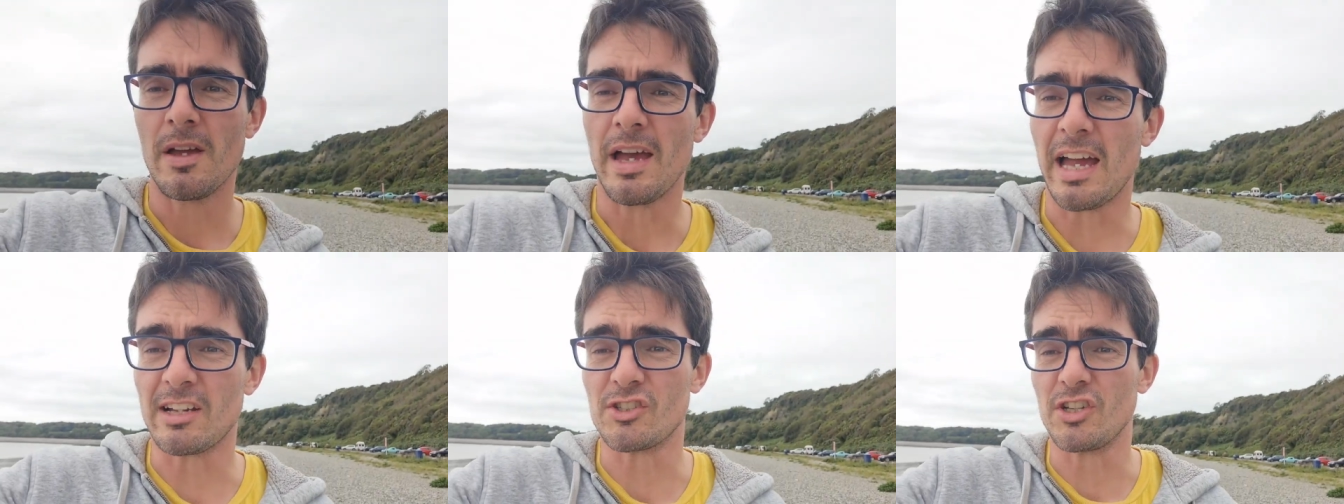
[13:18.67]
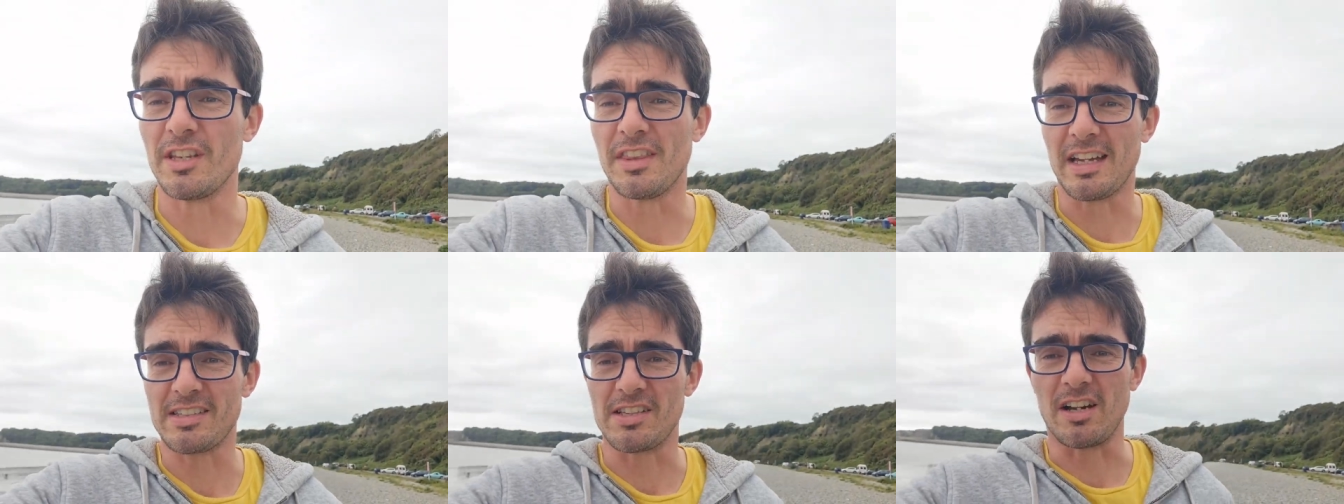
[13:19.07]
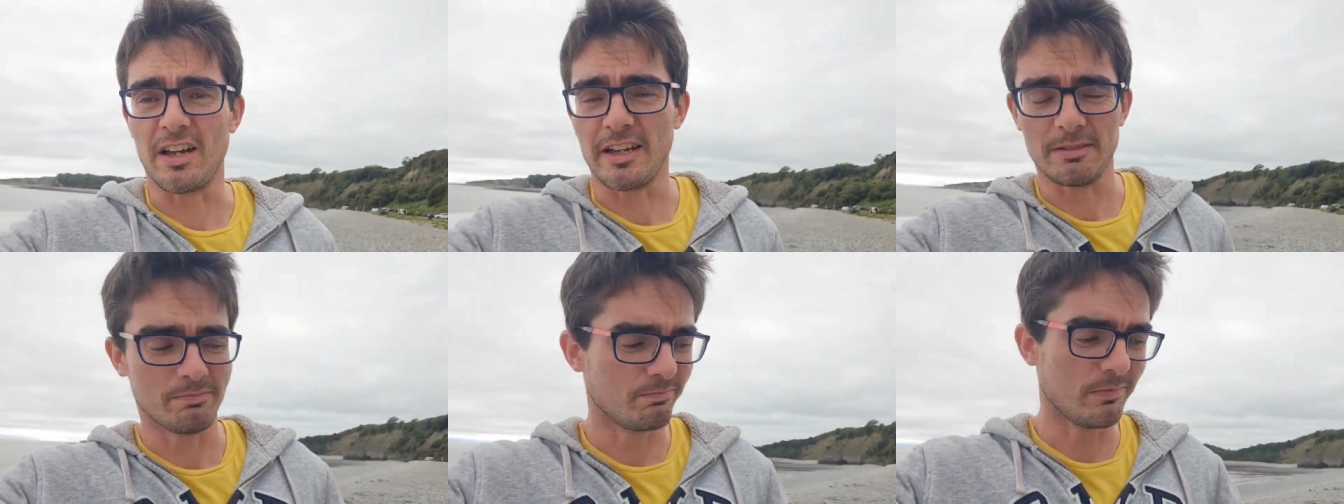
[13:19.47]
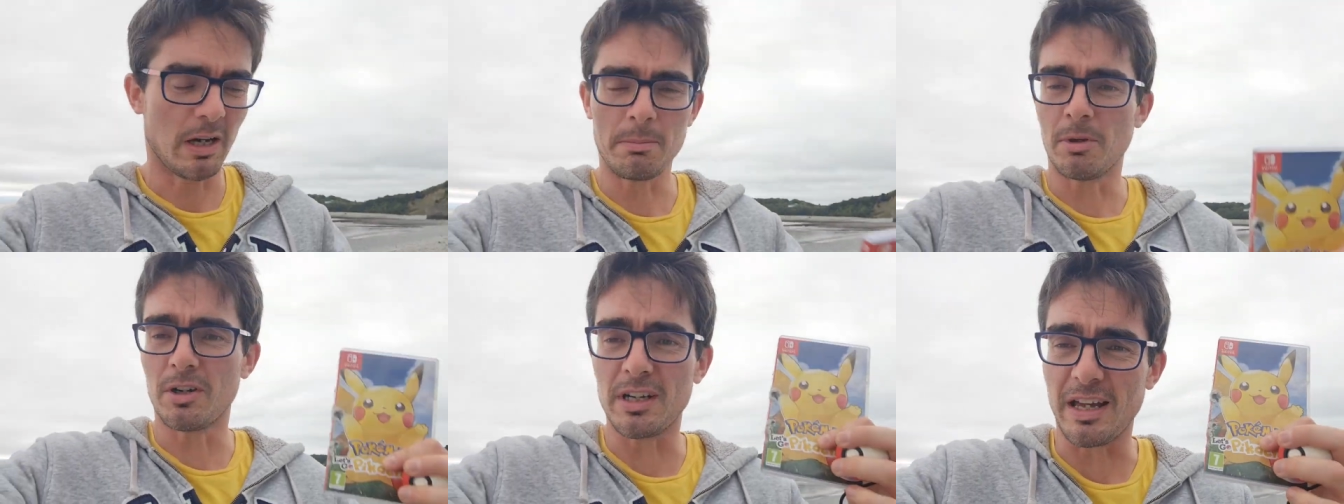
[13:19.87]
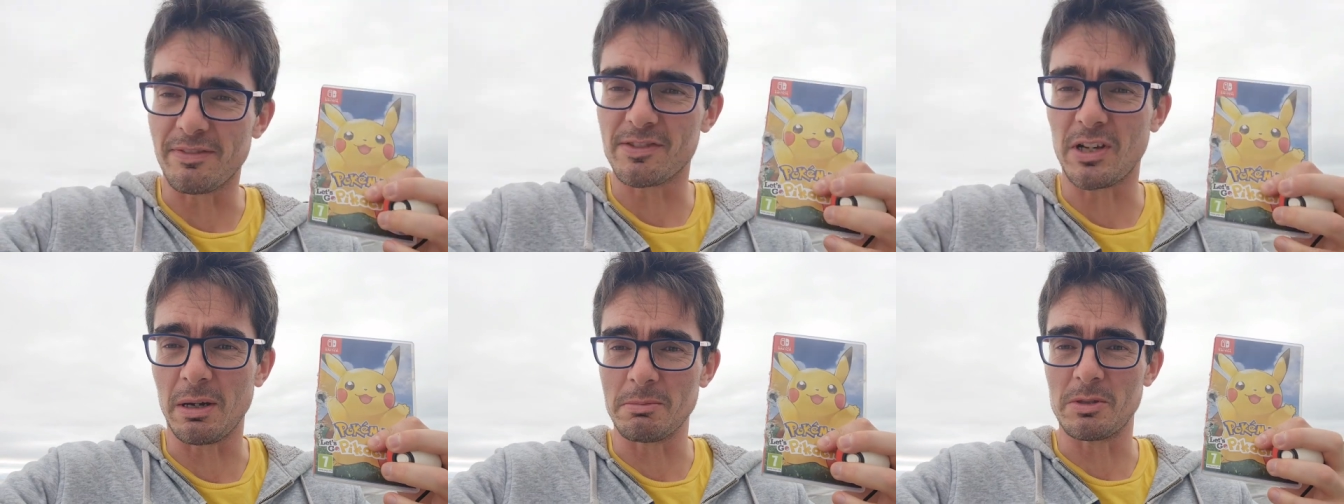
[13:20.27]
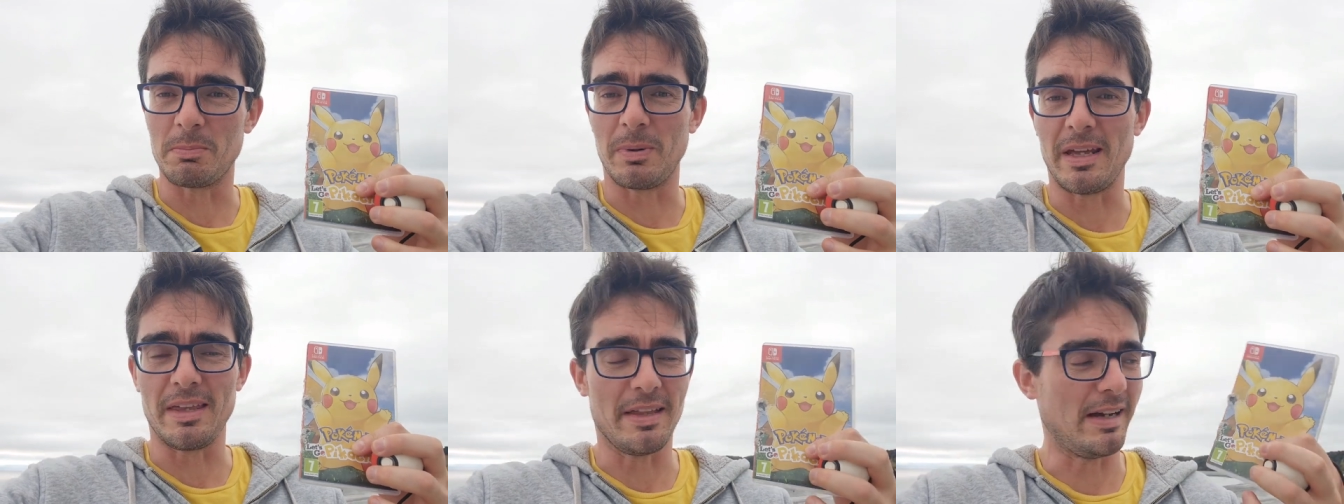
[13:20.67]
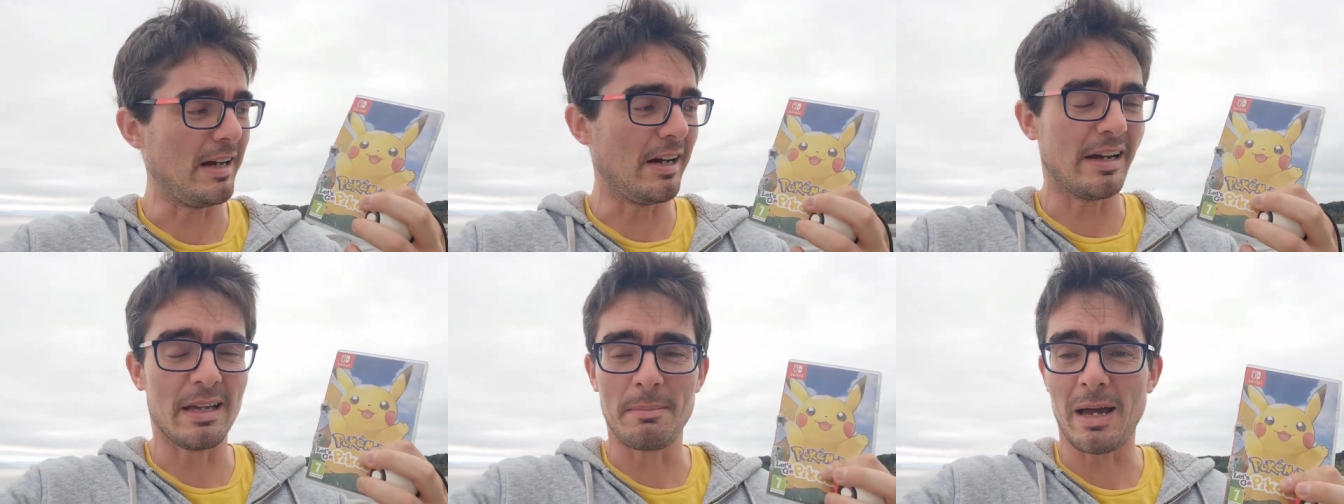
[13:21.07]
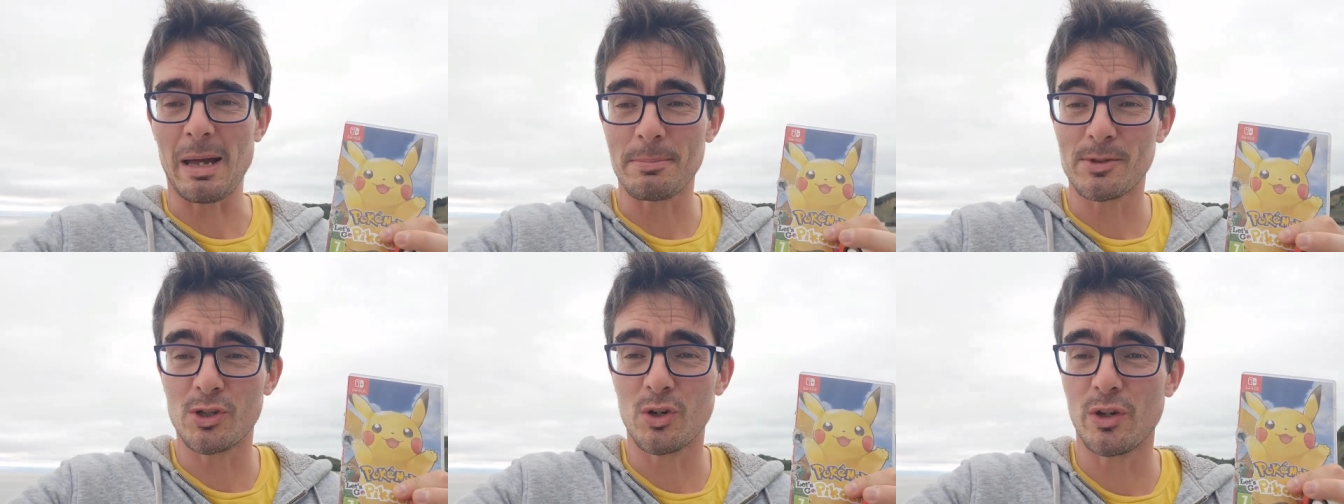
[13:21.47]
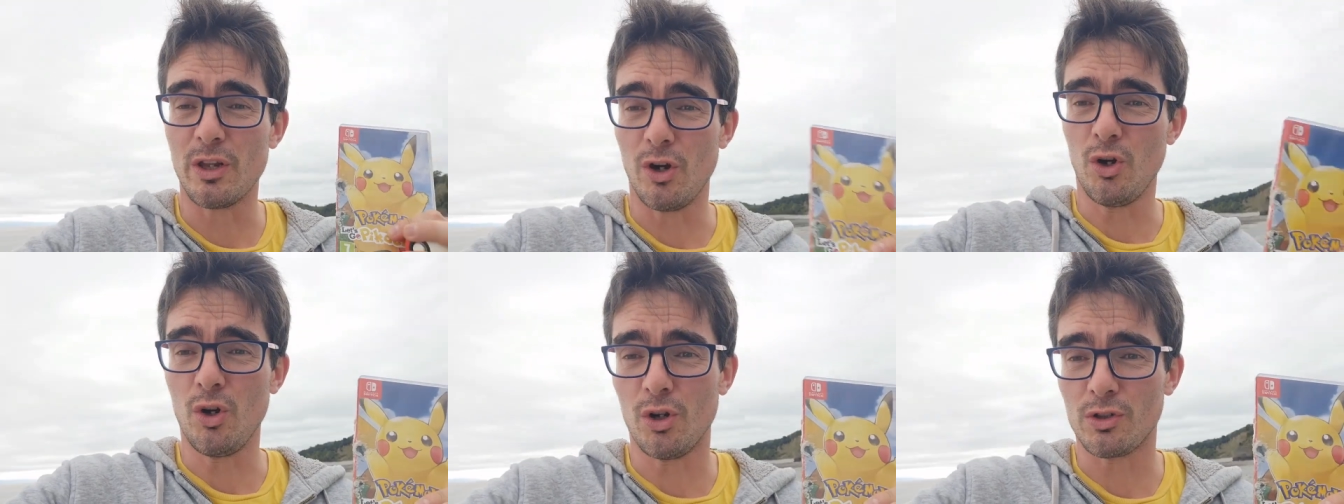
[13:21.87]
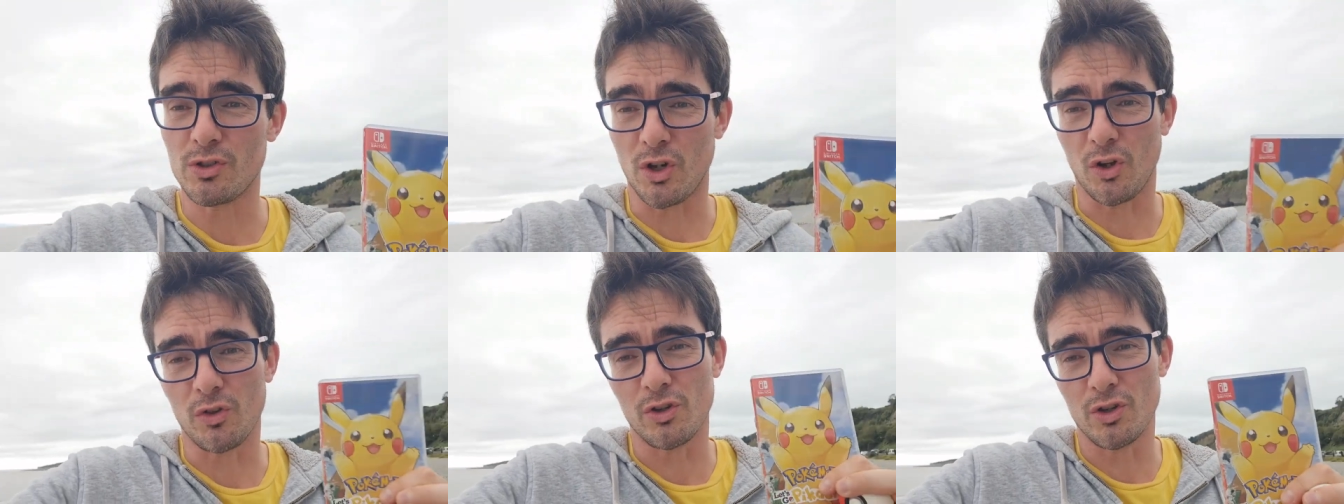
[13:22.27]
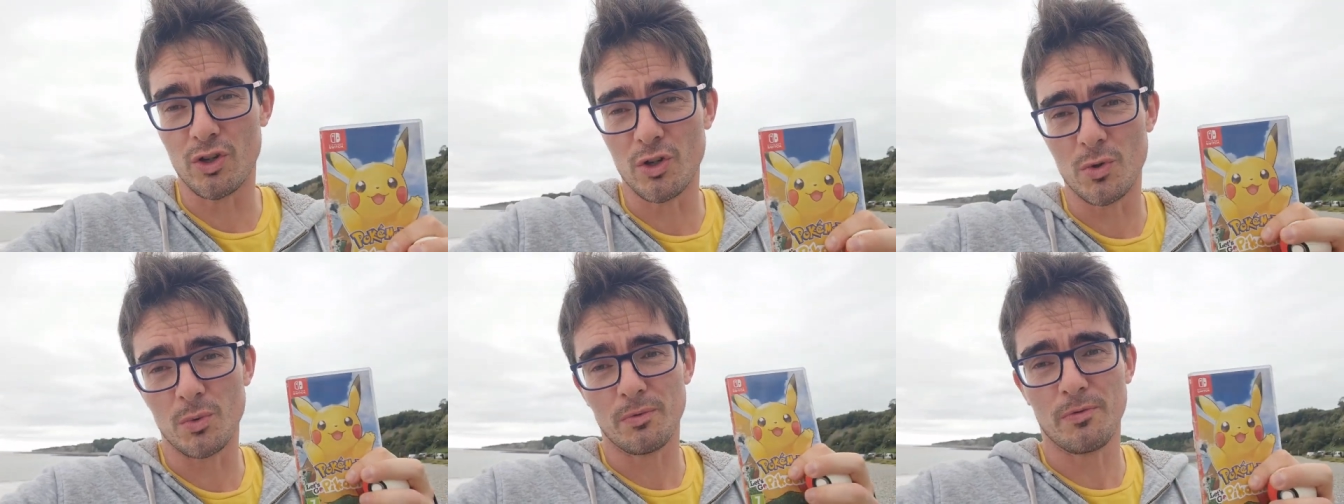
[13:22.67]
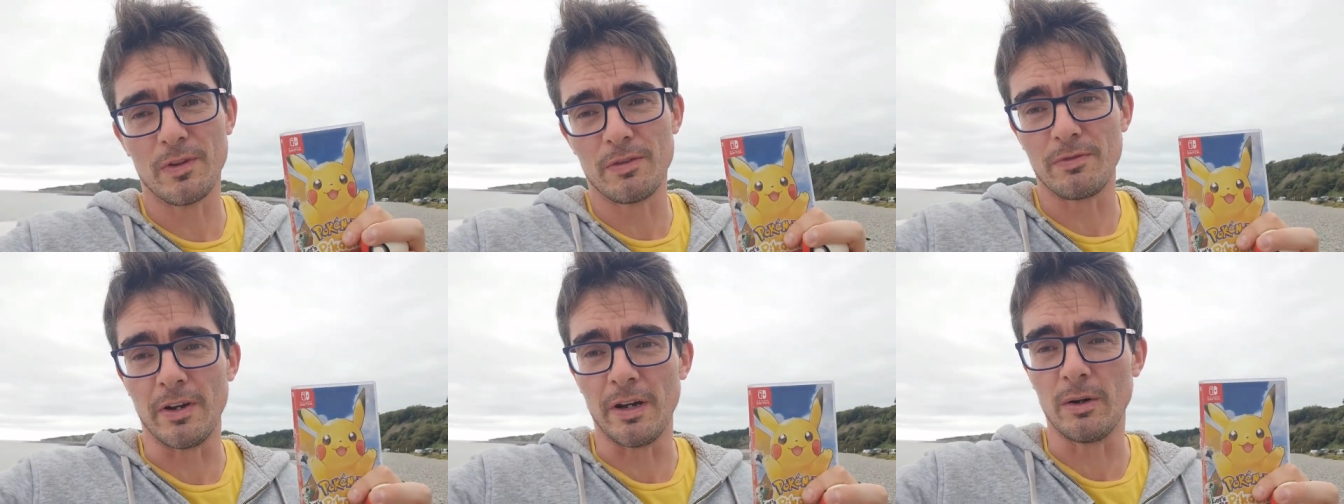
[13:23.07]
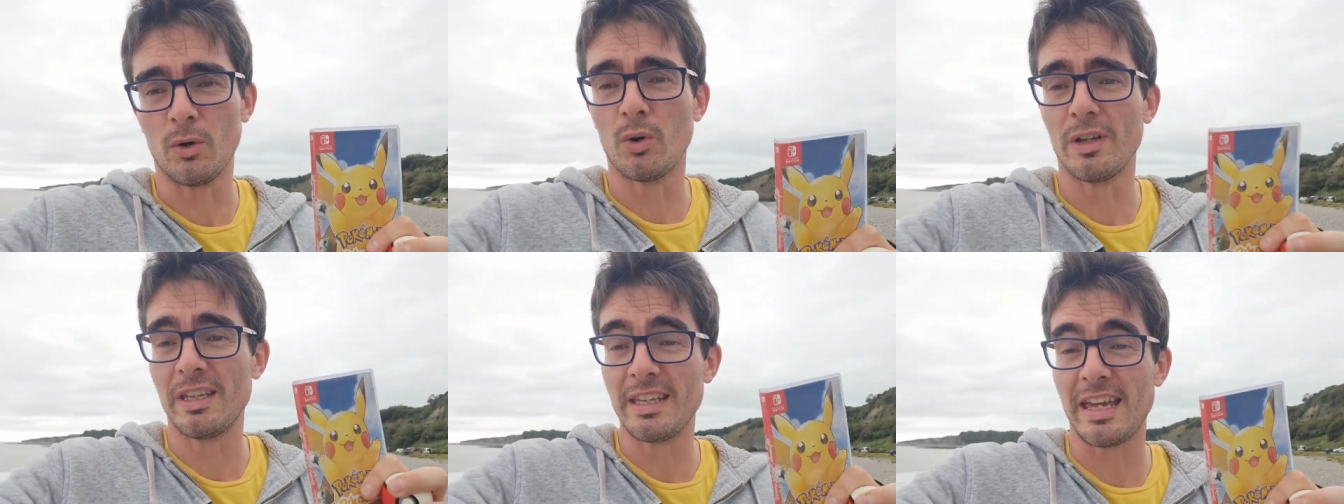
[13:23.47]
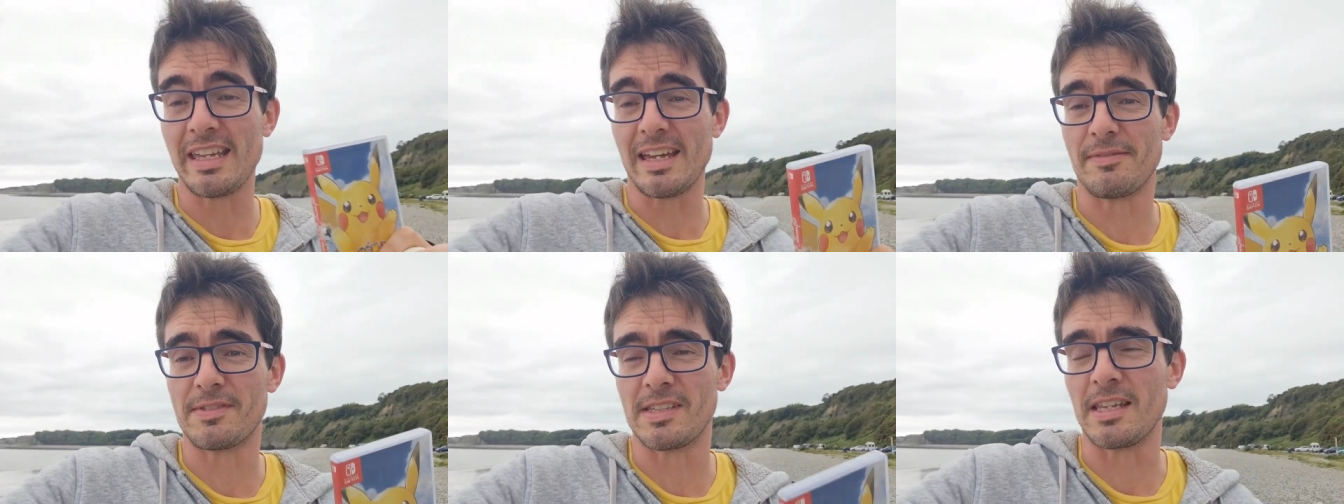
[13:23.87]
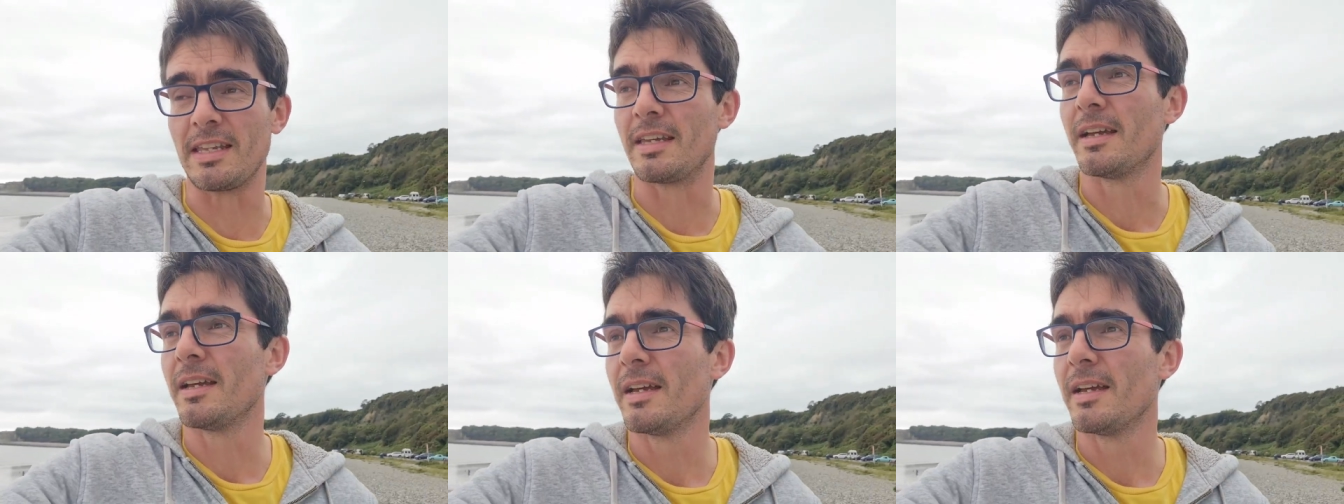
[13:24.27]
Actually, that's a lie. I'm not going to have time to play that. I am absolutely hooked on the new FIFA or E A F C.